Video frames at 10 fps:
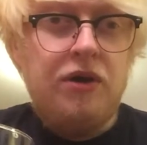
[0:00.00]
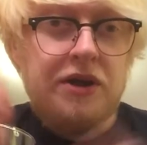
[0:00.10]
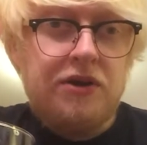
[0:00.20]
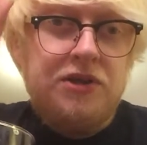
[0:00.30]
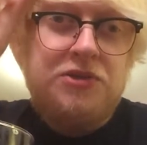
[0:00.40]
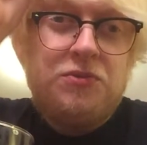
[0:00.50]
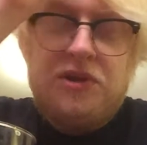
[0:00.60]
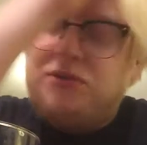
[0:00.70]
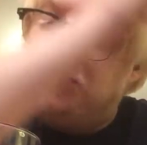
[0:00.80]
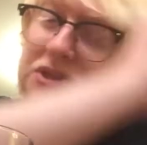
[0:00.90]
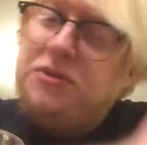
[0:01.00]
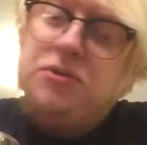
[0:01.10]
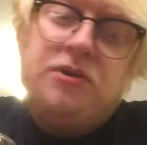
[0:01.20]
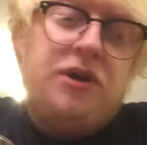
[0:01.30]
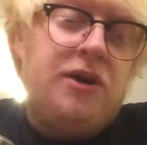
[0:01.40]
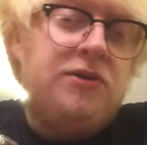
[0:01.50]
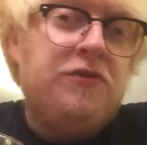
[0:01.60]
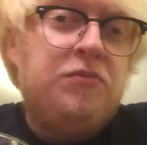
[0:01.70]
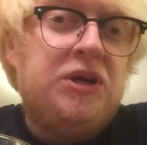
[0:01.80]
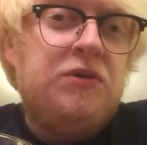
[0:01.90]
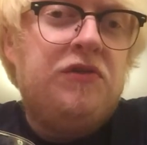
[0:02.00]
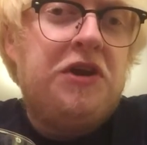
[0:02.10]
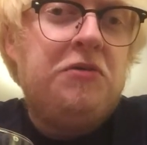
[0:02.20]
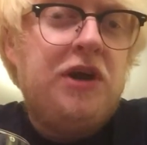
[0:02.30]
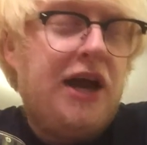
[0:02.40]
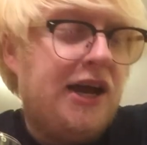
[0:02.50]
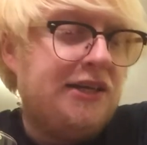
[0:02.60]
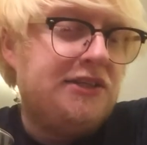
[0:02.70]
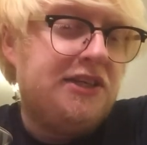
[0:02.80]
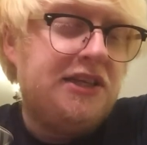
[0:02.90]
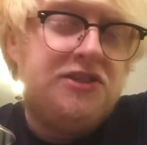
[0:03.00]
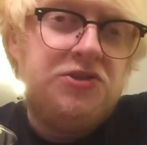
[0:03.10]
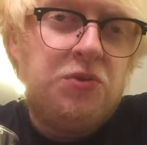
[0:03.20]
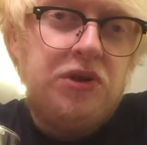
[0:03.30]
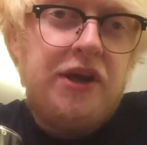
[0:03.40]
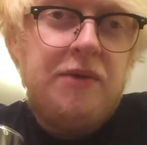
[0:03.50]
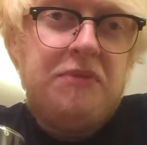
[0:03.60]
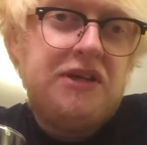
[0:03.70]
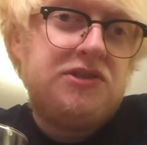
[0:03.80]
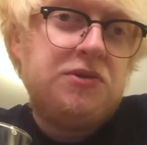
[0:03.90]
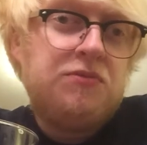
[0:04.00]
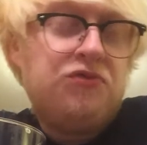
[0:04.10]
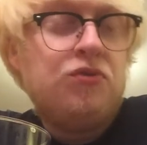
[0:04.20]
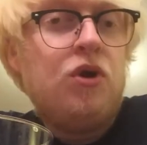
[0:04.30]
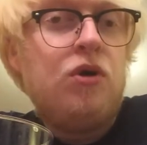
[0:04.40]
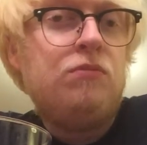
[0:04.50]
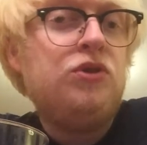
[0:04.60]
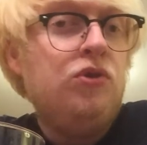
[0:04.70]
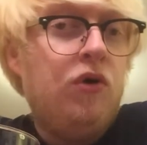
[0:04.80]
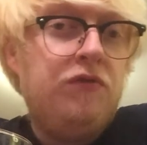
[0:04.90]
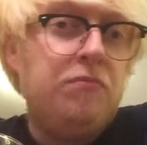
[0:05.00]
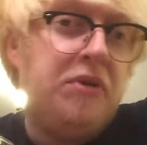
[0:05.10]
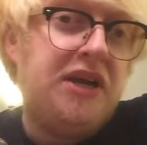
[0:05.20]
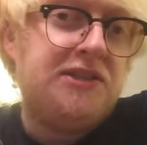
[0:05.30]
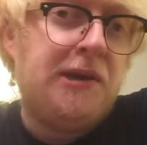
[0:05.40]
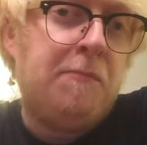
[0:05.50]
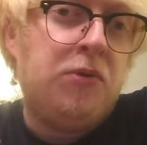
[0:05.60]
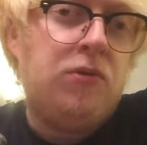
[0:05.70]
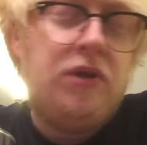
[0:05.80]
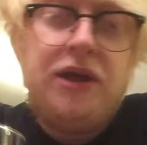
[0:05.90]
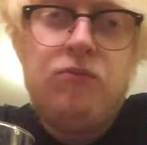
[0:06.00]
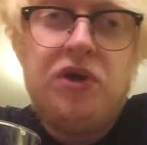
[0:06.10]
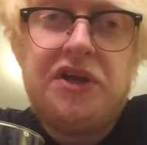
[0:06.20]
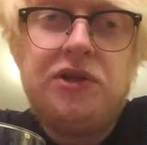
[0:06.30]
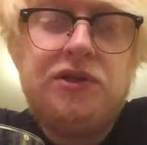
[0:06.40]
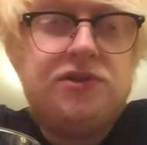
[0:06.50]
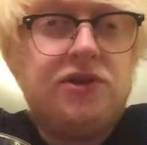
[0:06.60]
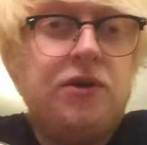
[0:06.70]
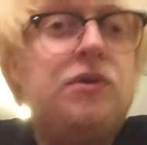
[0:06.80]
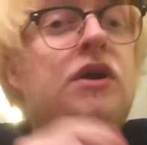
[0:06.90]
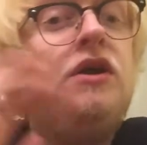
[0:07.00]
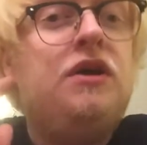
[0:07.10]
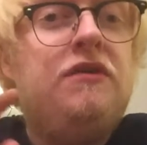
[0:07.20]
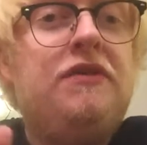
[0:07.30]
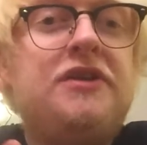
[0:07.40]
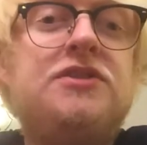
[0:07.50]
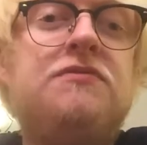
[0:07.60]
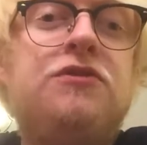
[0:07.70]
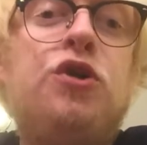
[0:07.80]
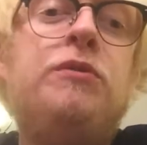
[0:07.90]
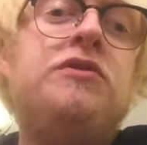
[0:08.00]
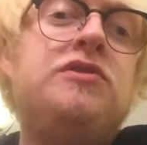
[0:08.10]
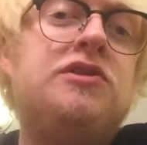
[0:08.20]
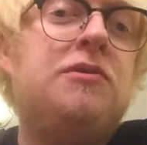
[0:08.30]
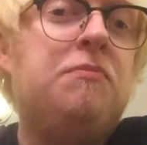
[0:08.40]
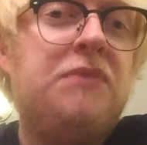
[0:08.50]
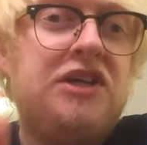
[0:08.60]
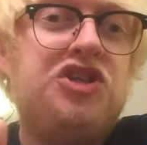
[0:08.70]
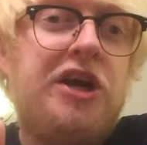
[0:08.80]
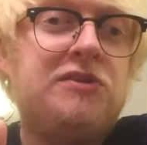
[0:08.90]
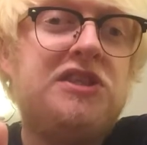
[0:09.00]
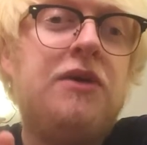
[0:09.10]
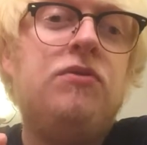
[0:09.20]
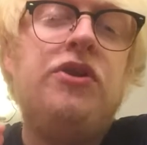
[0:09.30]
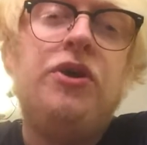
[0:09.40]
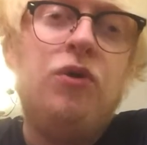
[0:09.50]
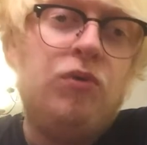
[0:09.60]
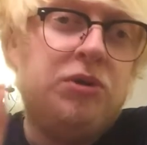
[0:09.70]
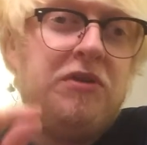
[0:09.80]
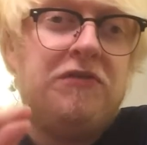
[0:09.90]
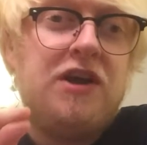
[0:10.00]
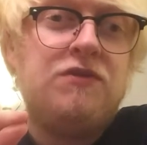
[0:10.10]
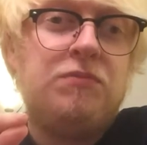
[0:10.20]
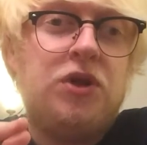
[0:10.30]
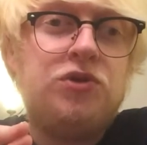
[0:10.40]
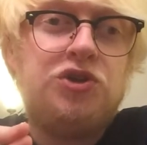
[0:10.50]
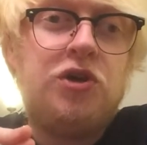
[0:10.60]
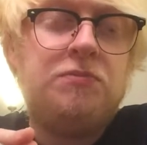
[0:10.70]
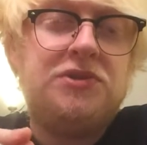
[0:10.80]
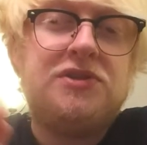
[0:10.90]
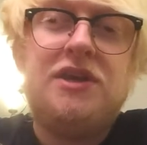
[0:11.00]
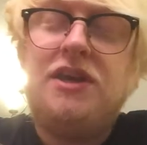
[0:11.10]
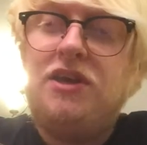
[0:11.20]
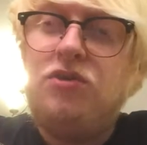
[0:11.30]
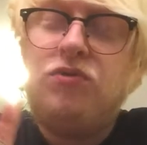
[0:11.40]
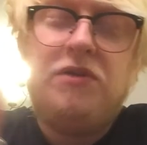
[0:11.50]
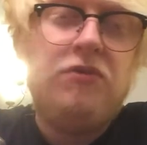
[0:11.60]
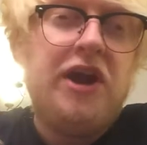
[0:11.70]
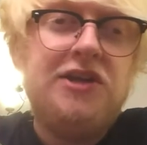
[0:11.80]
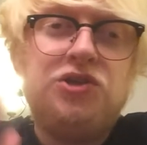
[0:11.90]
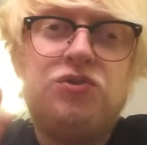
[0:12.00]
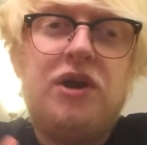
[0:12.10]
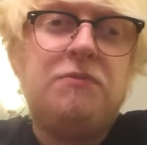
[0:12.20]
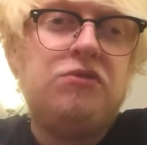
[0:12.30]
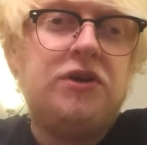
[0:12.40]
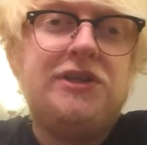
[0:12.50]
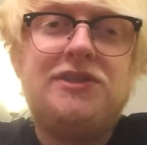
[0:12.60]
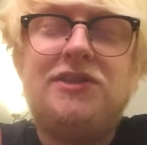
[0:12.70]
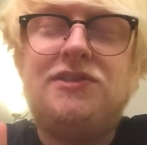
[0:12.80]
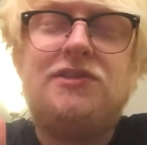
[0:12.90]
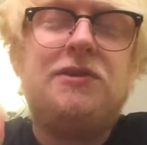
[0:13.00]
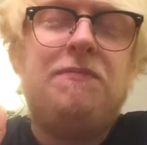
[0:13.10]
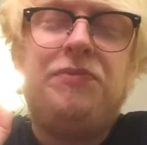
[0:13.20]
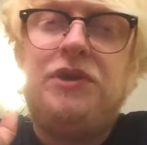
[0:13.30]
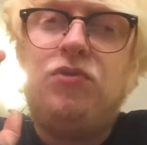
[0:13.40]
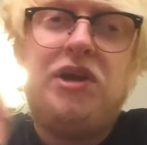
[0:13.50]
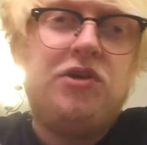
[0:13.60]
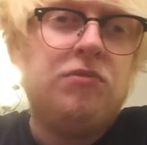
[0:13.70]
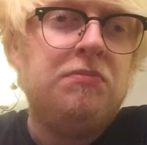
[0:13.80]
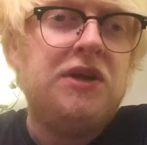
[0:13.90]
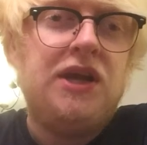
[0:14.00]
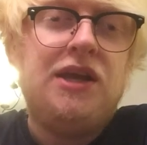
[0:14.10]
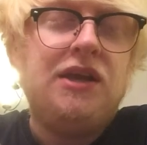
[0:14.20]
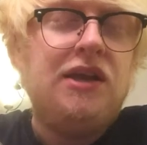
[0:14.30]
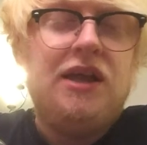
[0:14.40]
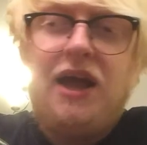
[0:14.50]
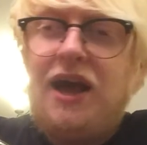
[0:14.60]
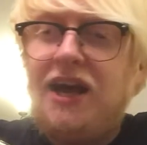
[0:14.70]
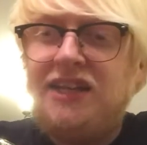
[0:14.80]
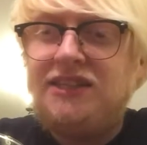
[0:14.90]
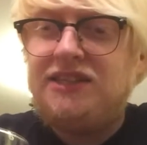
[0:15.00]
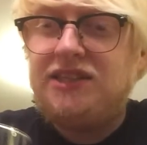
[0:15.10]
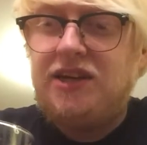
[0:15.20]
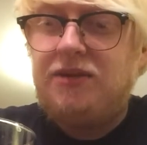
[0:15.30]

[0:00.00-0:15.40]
Alright guys, welcome to another beer review, and this is one that I picked up from Northern Beer Temple in Wigan. So first and foremost, big shout out, one of my favourite bottle shops, great range, great prices, great company, and